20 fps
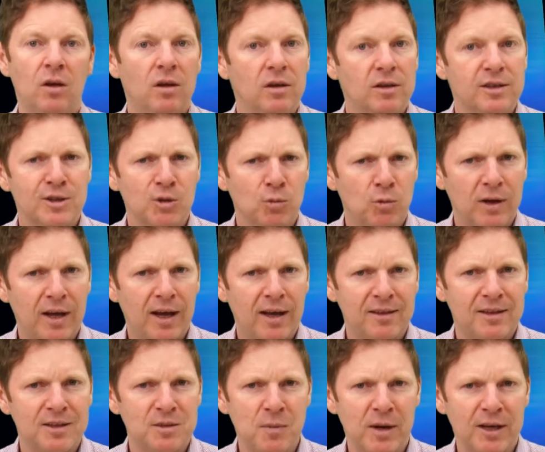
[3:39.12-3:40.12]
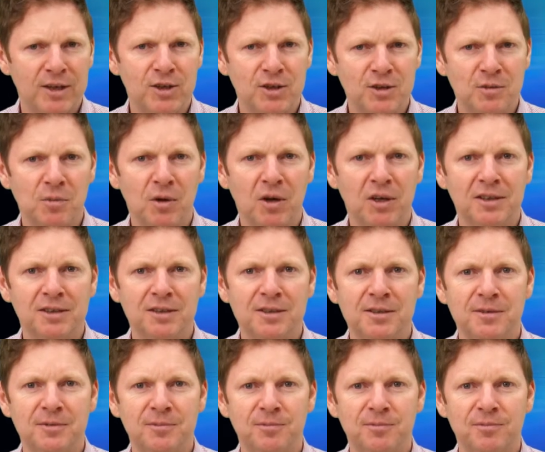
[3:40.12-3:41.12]
So what are these majors and
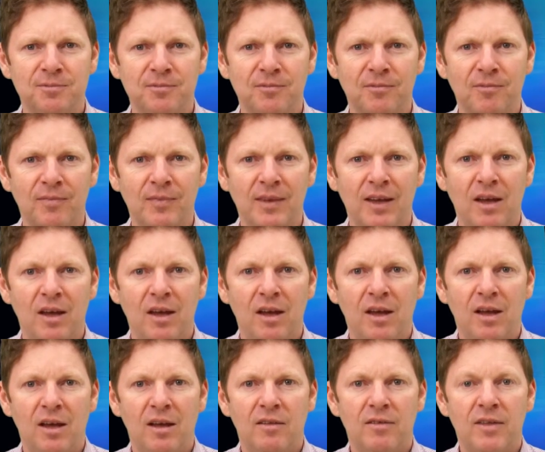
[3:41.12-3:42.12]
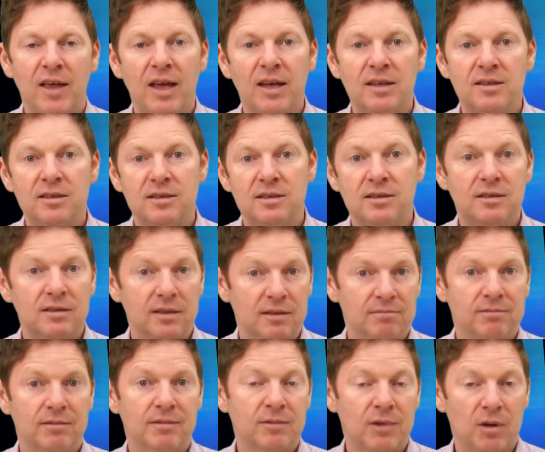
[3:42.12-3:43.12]
minors? There's
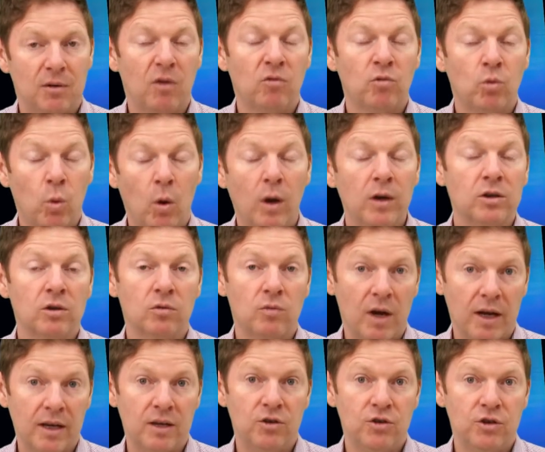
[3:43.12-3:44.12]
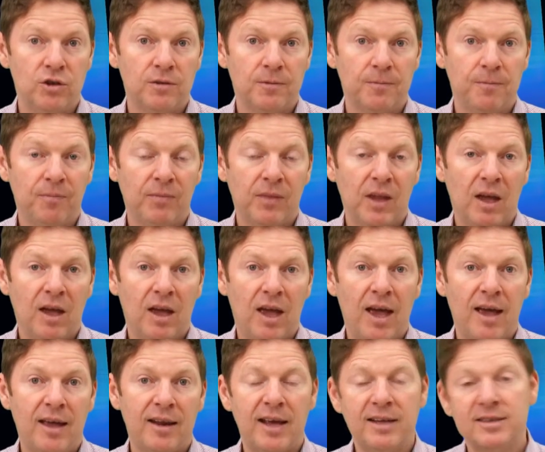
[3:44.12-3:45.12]
quite the range.
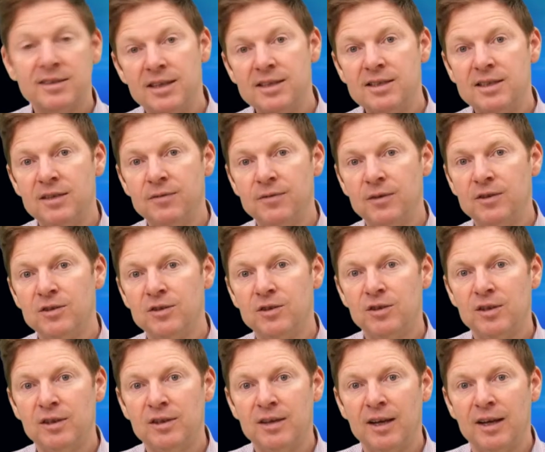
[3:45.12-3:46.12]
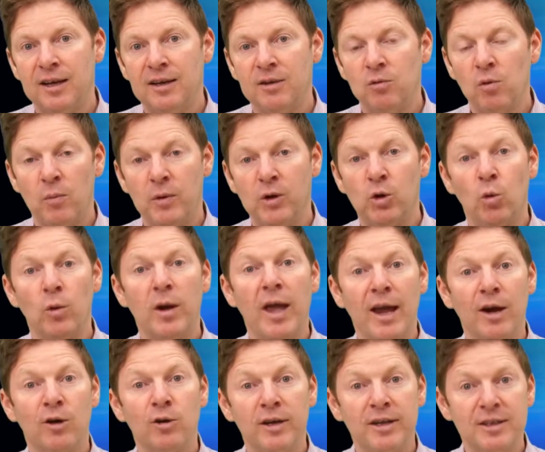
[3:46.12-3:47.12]
And as these different, what we call
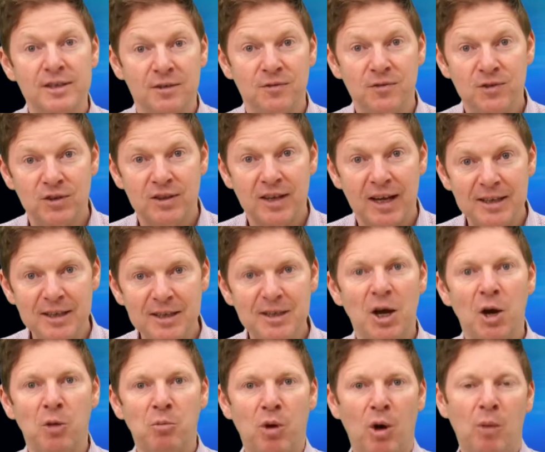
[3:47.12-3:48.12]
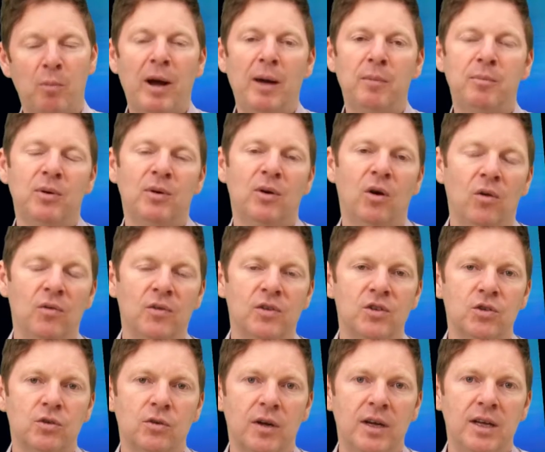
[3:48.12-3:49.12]
areas of study pop up on the
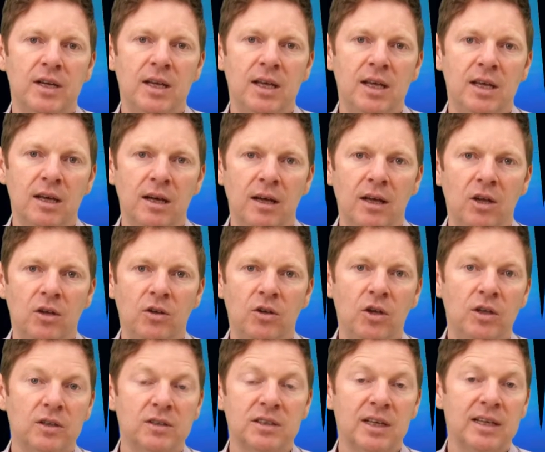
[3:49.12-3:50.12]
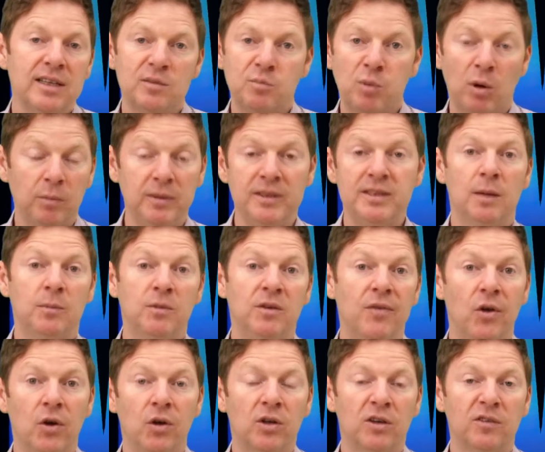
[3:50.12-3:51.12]
screen here, you can see there's probably some you've
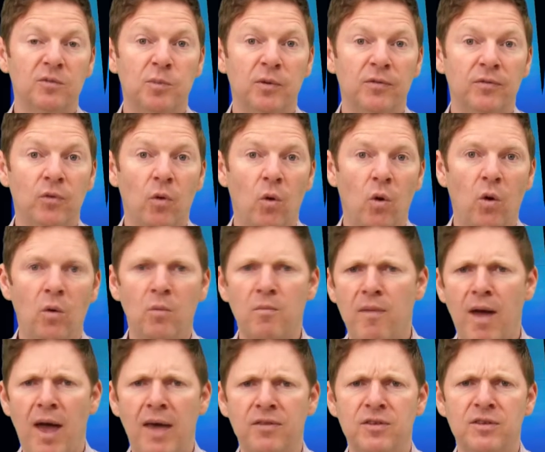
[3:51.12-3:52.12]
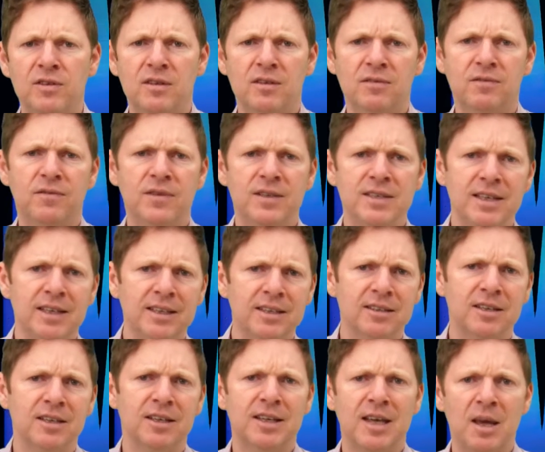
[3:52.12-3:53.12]
heard of before: maths and
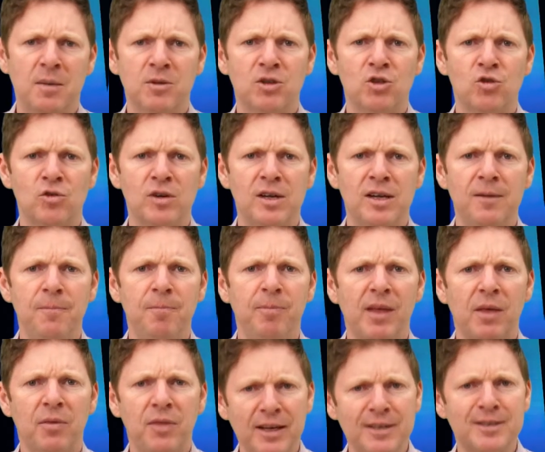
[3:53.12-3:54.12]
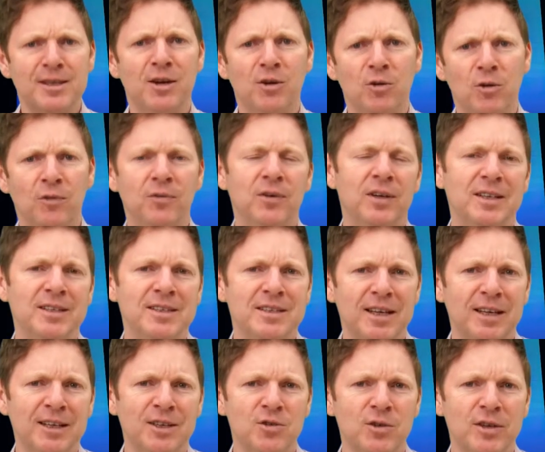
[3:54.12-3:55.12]
physics and chemistry, things that are offered in
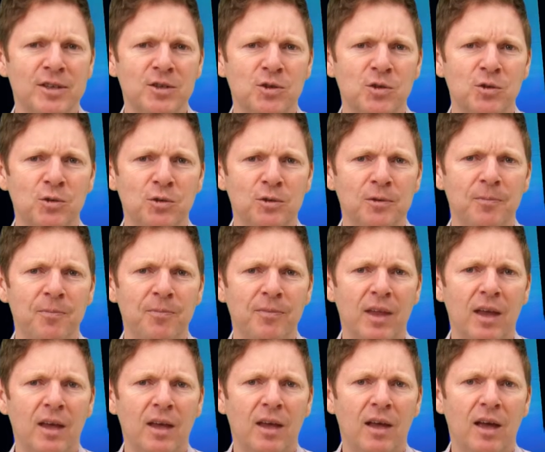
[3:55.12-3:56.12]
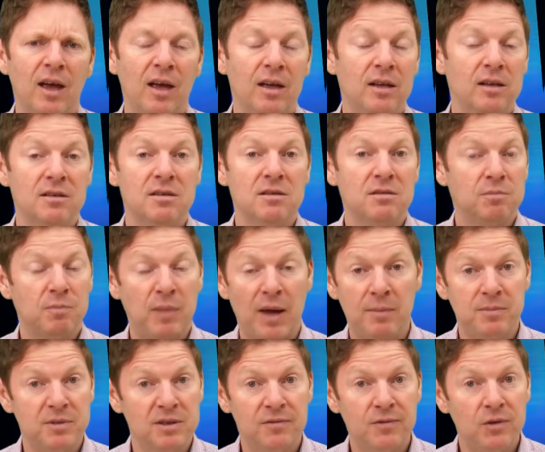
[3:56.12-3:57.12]
secondary school, and
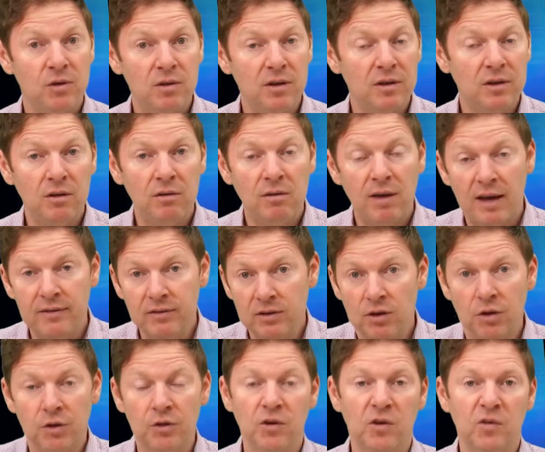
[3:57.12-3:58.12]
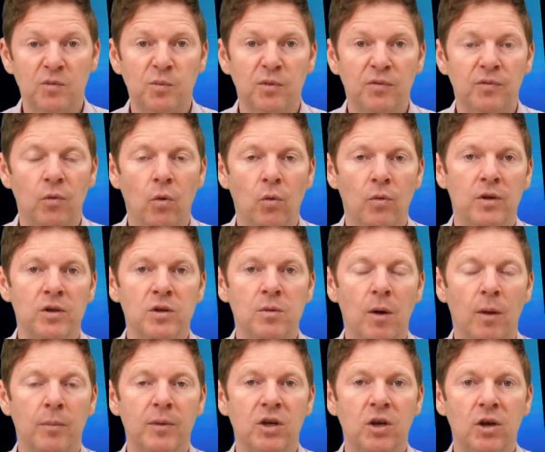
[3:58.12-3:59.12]
perhaps a few that you haven't heard of before that you
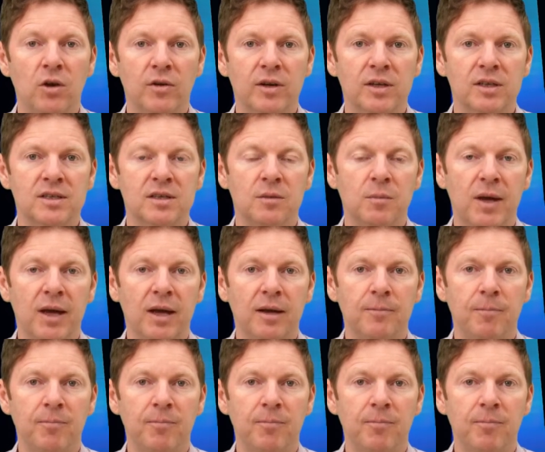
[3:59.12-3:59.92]
might be curious about: